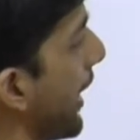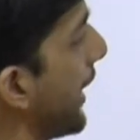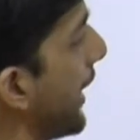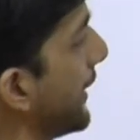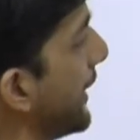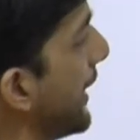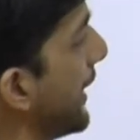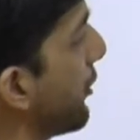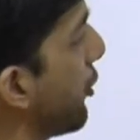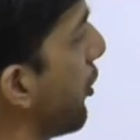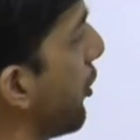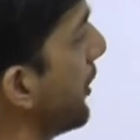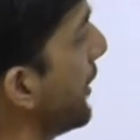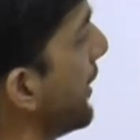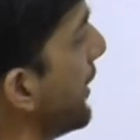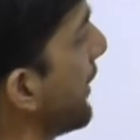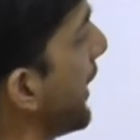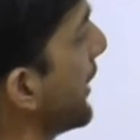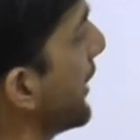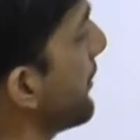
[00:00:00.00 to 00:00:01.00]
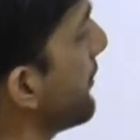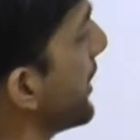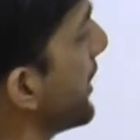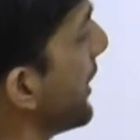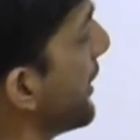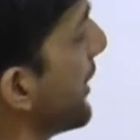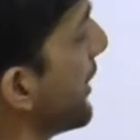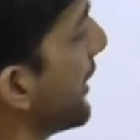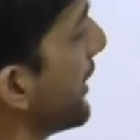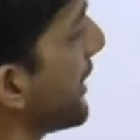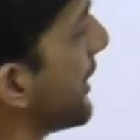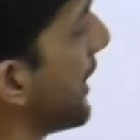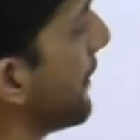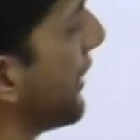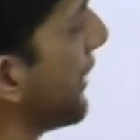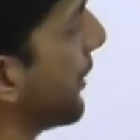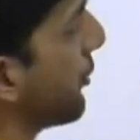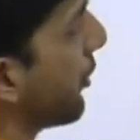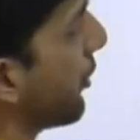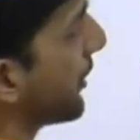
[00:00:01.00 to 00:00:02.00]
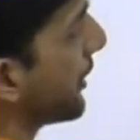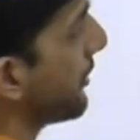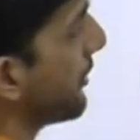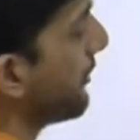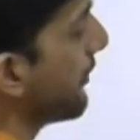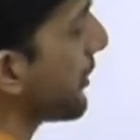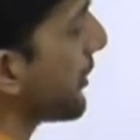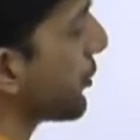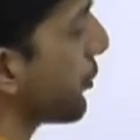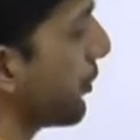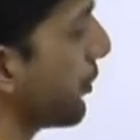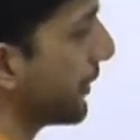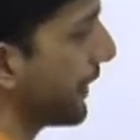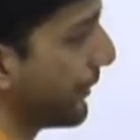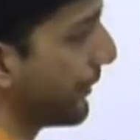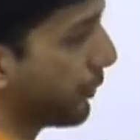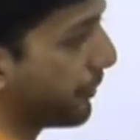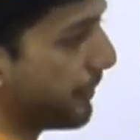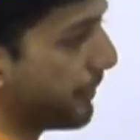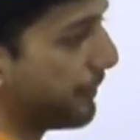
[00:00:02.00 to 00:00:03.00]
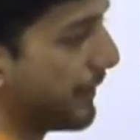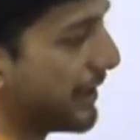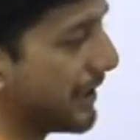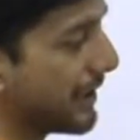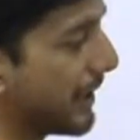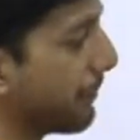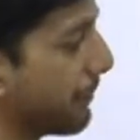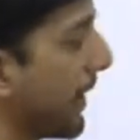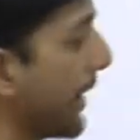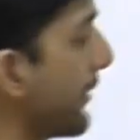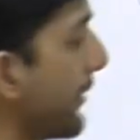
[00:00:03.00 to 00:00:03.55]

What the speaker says: I take all the random Cj, the same algorithm, so they will be placed at